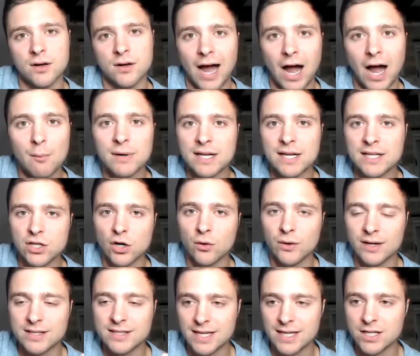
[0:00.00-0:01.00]
how many
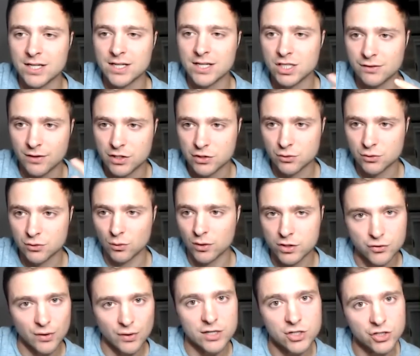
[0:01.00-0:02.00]
tokens each individual
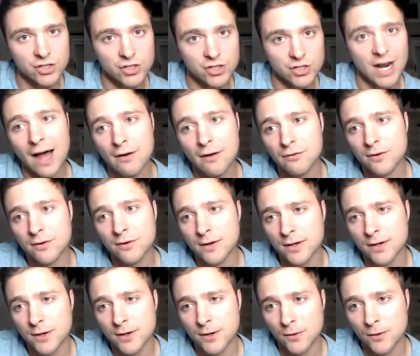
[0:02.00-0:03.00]
address should have,
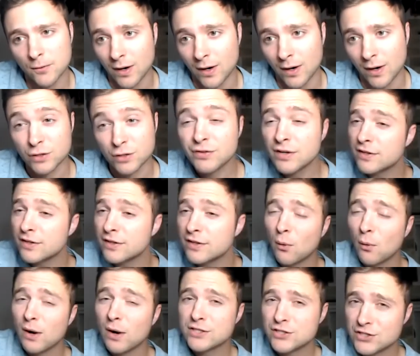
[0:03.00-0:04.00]
right? So if you have any
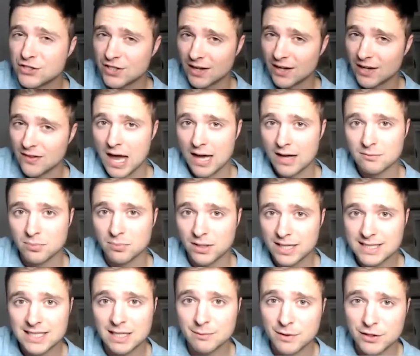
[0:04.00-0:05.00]
questions on that,
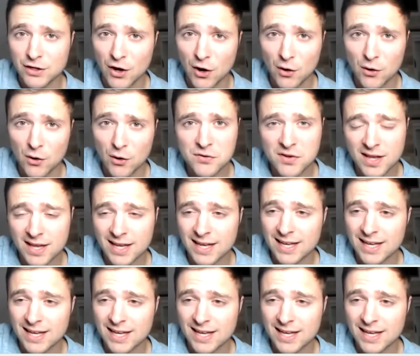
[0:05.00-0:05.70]
please let me know.